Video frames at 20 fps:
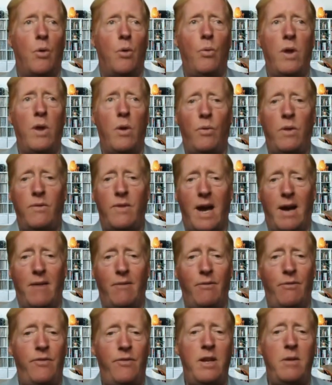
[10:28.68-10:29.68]
We've
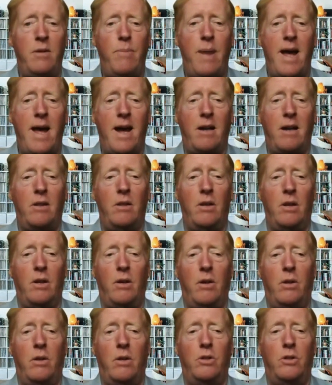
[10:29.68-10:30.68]
gotten feedback
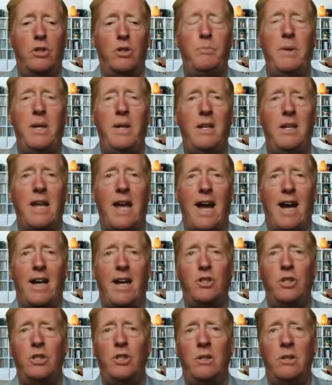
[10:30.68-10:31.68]
that the speed to
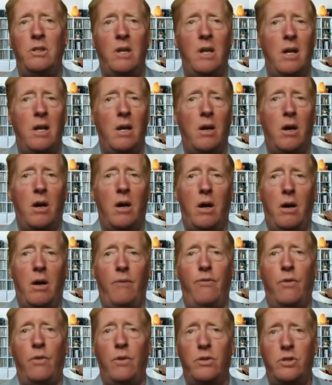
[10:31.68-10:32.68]
action,
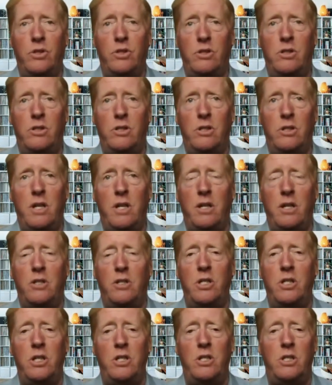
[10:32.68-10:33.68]
for instance, in
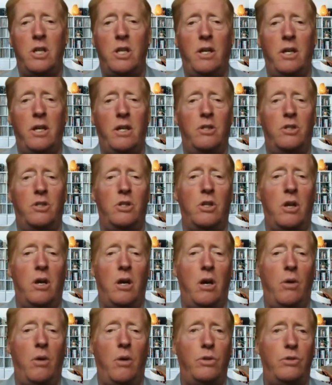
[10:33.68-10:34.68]
THC studies,
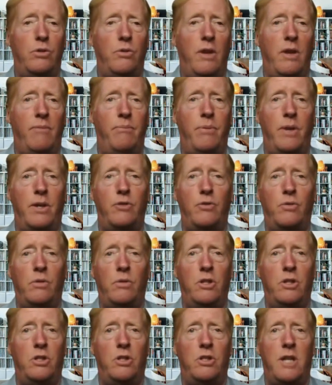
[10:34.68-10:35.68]
which we have press
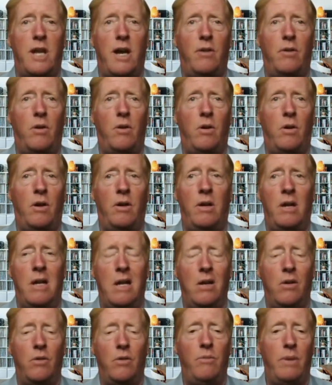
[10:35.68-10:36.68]
releases out on,
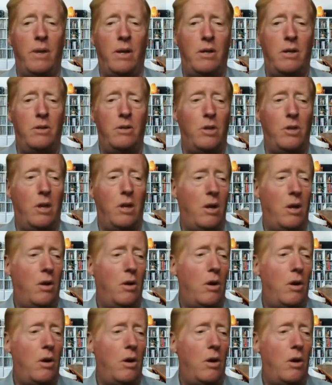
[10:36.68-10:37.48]
we've been